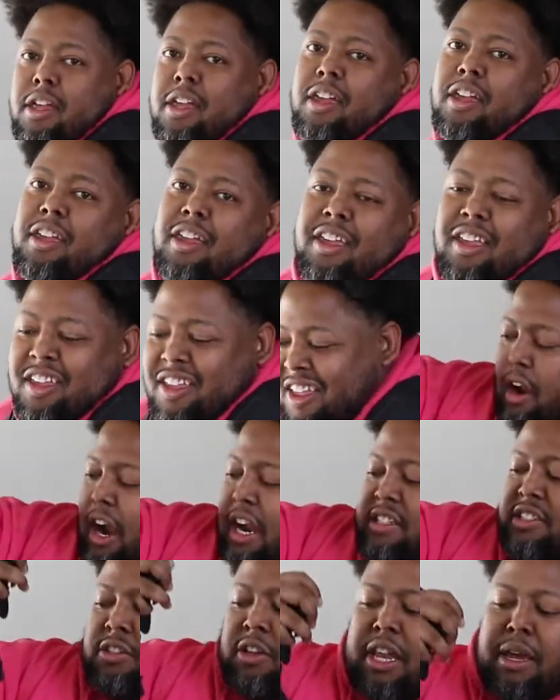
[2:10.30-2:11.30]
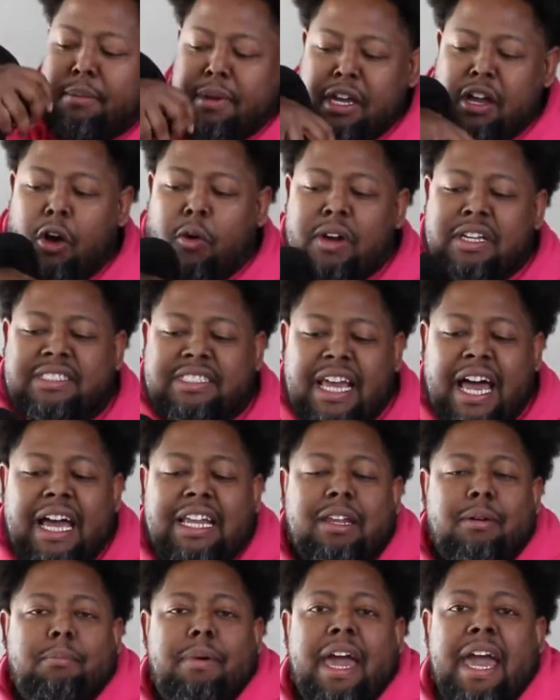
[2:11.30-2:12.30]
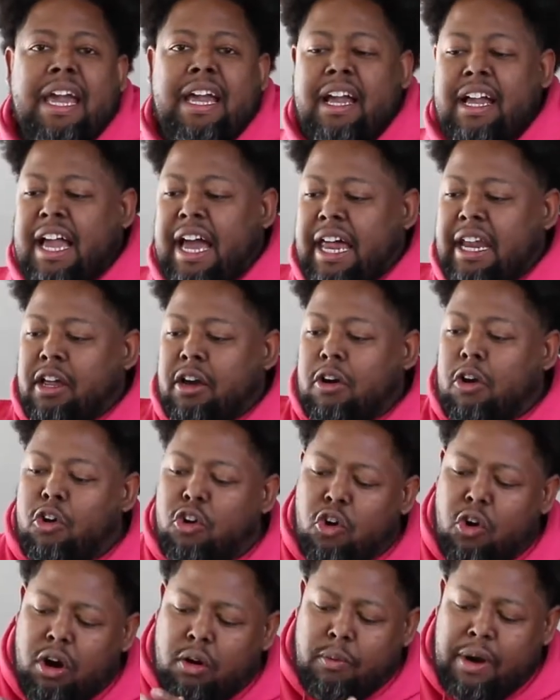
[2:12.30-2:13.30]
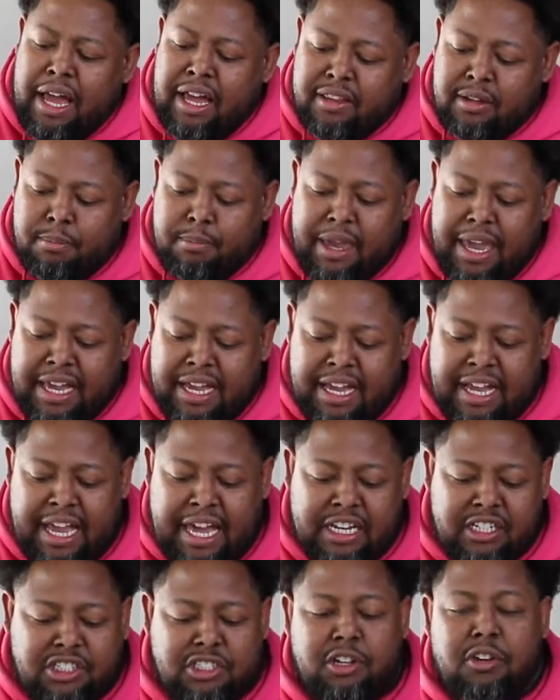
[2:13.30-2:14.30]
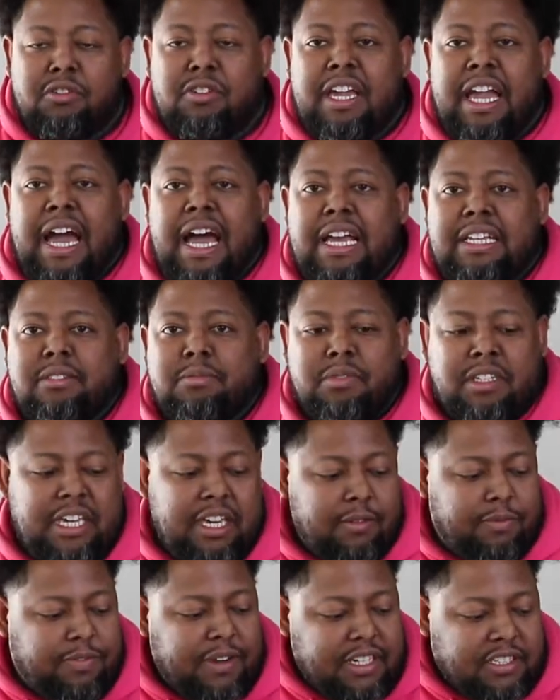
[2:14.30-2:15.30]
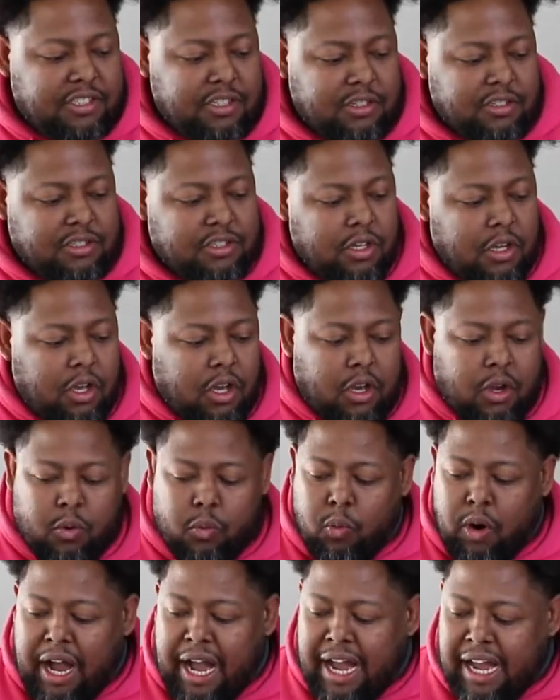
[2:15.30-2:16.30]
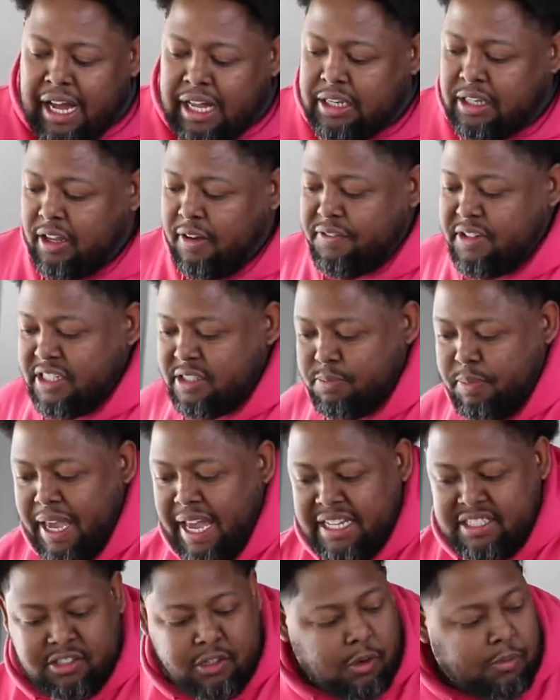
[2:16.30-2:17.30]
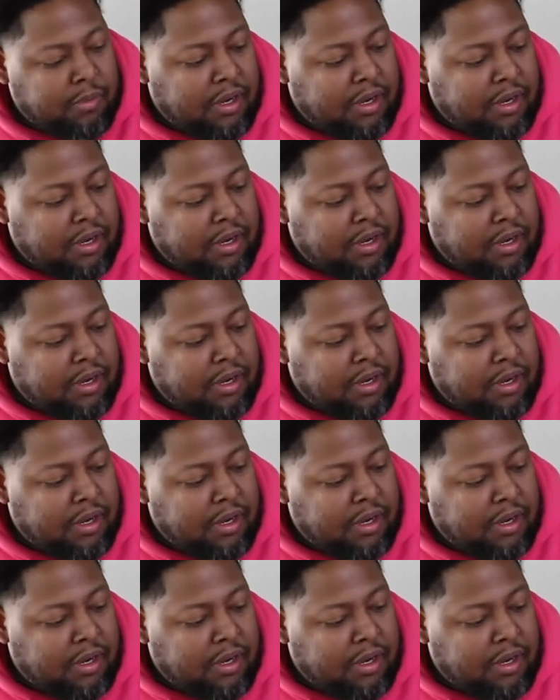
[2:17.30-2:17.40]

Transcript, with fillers: All right, so let me go inside the bag and kind of, or go around the bag and kind of show you guys some key features why I love this bag so